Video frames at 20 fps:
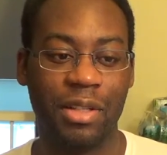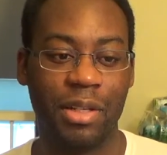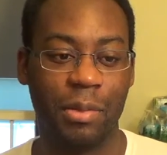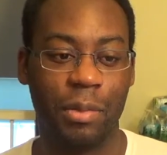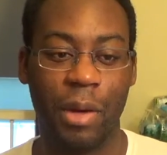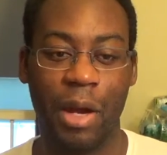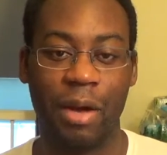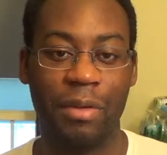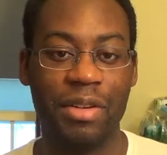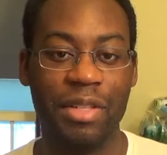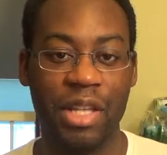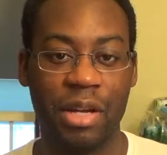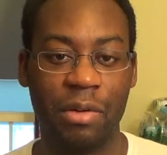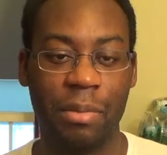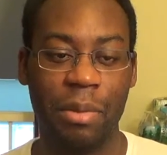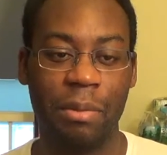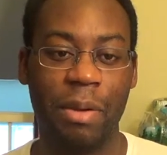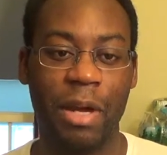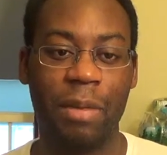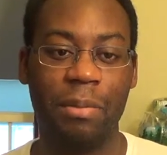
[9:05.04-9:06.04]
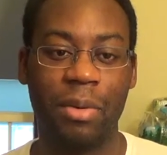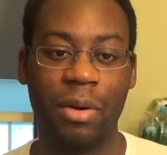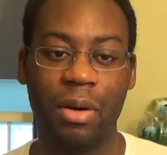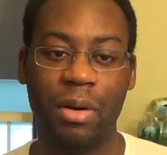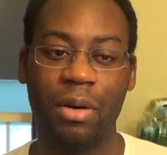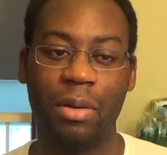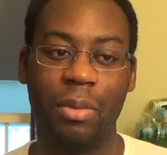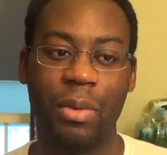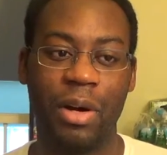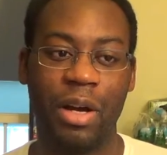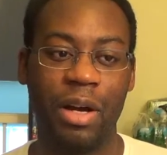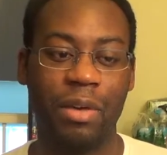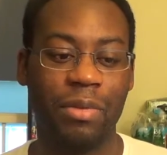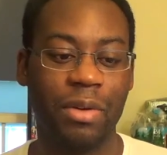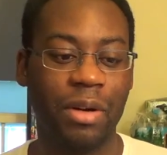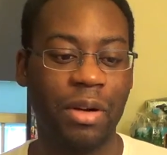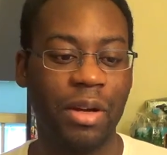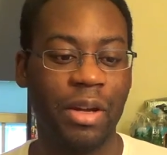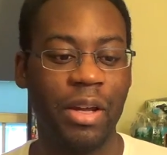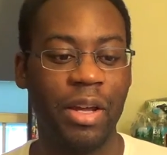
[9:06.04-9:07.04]
Everything would be paper or
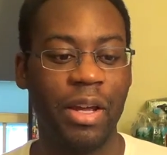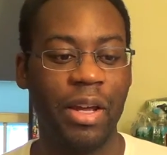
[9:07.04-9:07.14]
whatever.